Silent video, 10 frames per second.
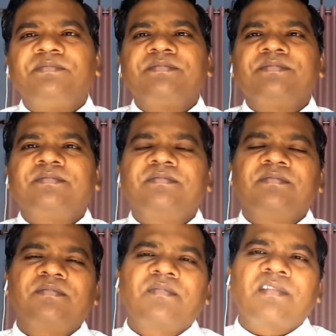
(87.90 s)

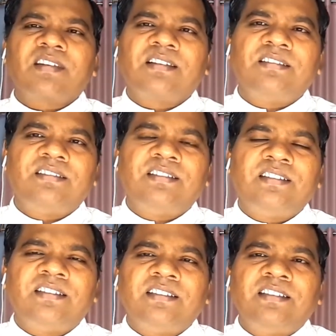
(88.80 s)

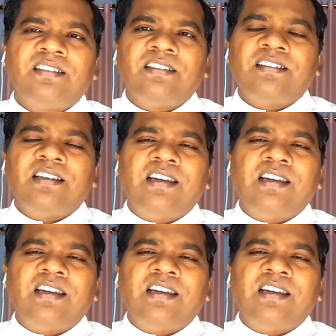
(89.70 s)
Nothing is said.